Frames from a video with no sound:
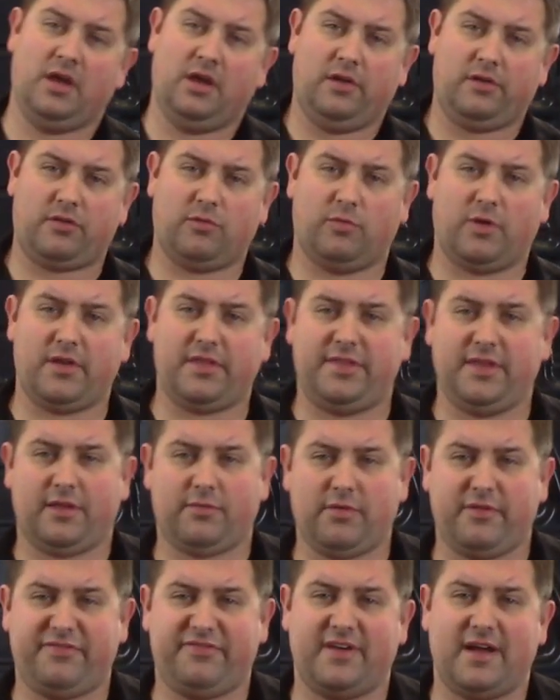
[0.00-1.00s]
So one of the things
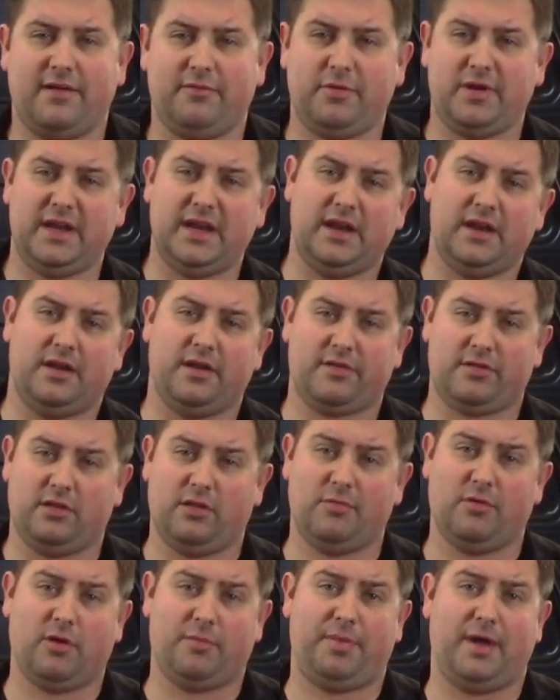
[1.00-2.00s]
we found we needed is a
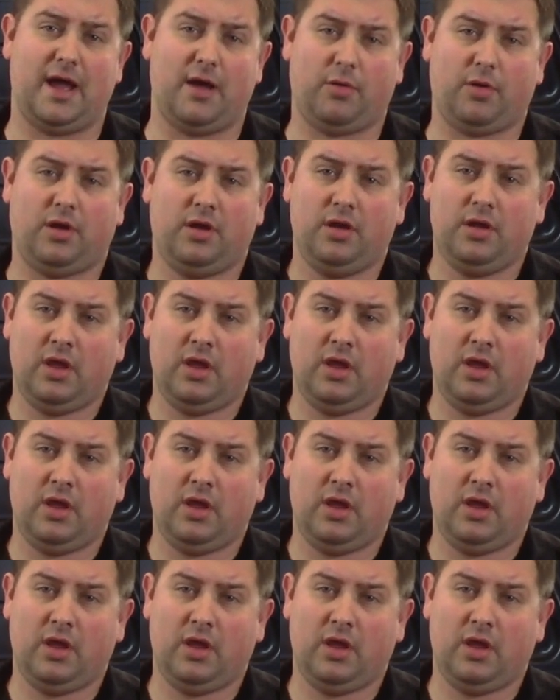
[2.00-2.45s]
little more power.